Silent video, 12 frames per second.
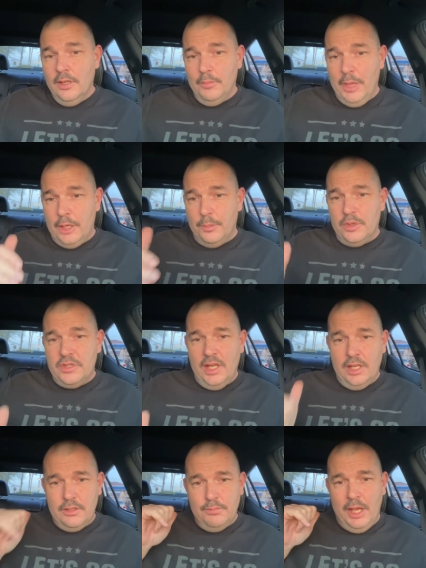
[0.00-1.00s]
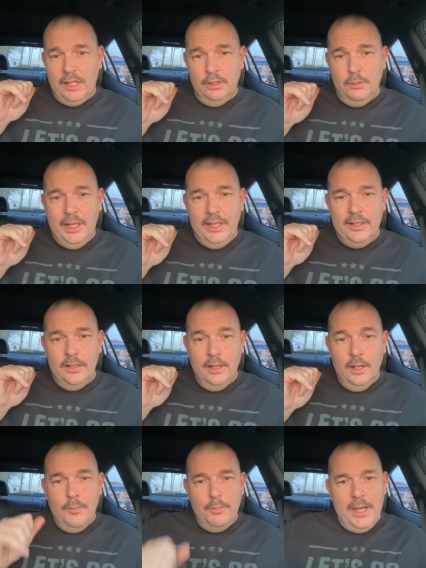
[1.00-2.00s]
Make your percentage. Make a little bit. Of,
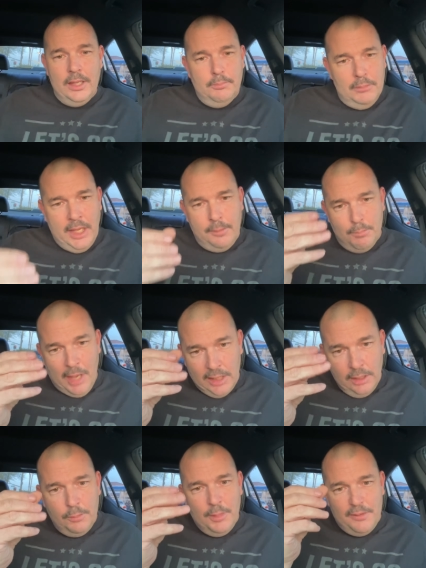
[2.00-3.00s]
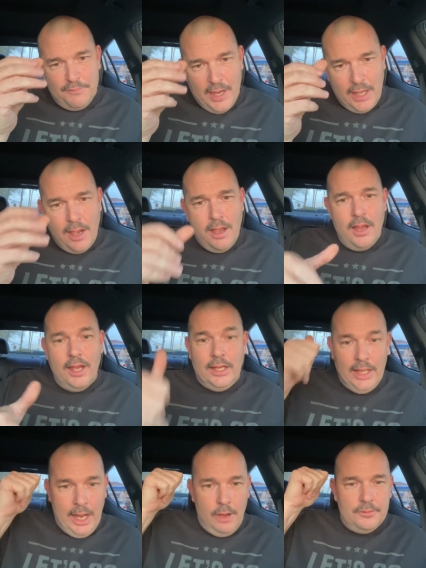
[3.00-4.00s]
make it. Make, make a little bit of feria and
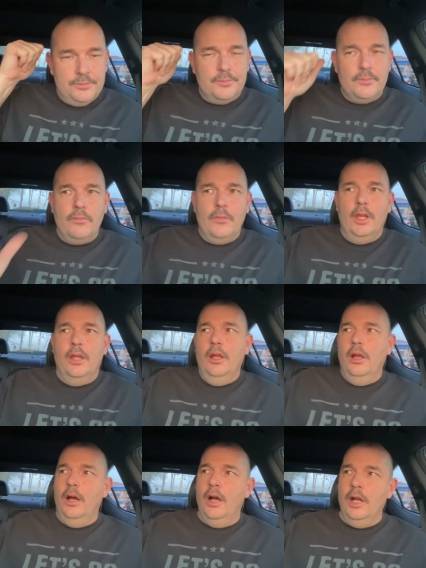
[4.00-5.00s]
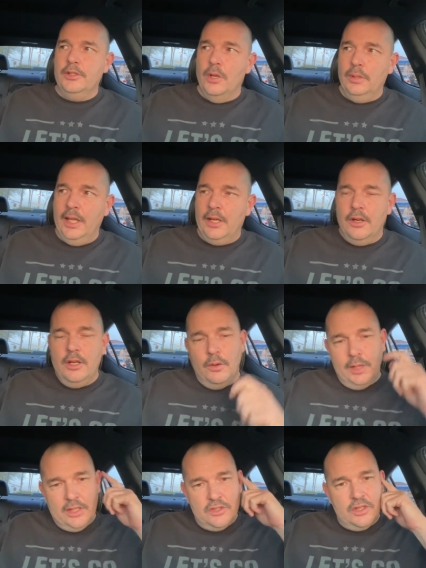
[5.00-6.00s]
get out. Uh, don't linger. You don't
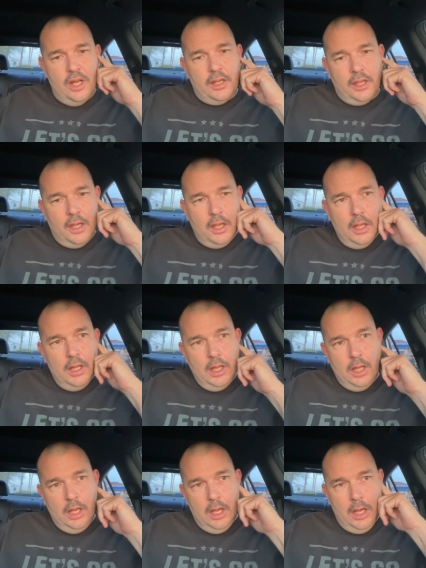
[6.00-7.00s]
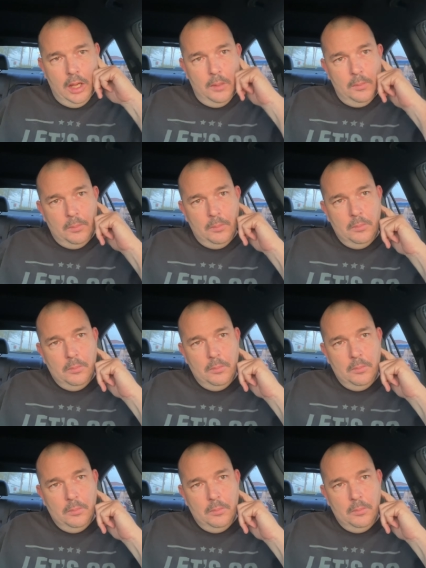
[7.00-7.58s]
want to get stuck. Um,